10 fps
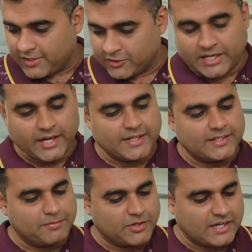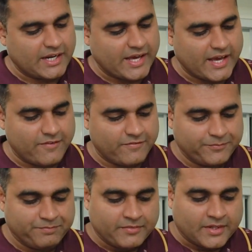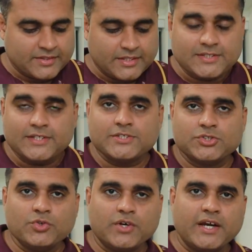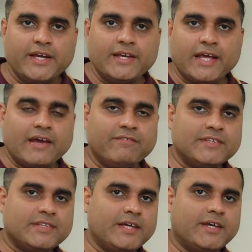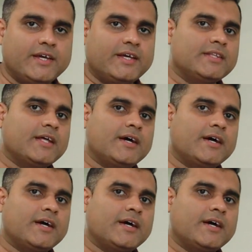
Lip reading: Now the another bottle I have, this is to clean everything in